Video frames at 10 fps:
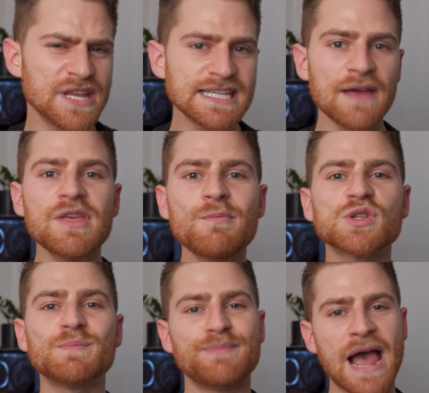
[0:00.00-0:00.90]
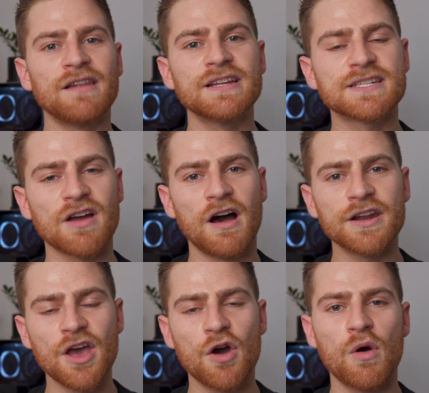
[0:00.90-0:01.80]
these have the most balanced
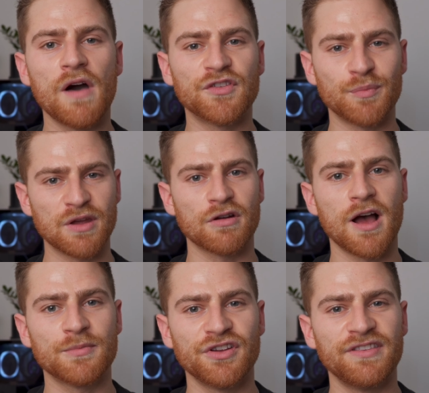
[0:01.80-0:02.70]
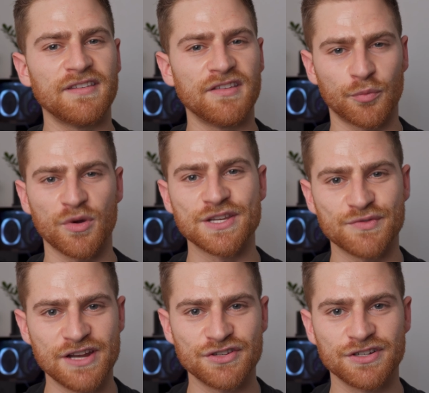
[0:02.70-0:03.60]
audio of speaker options in this price
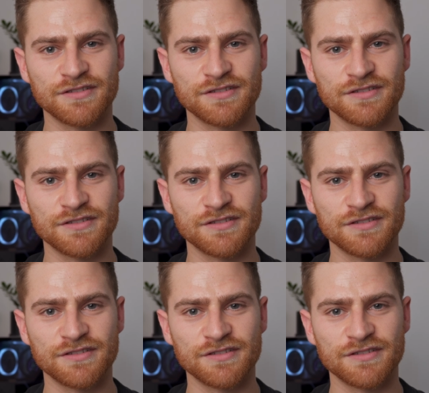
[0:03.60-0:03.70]
range.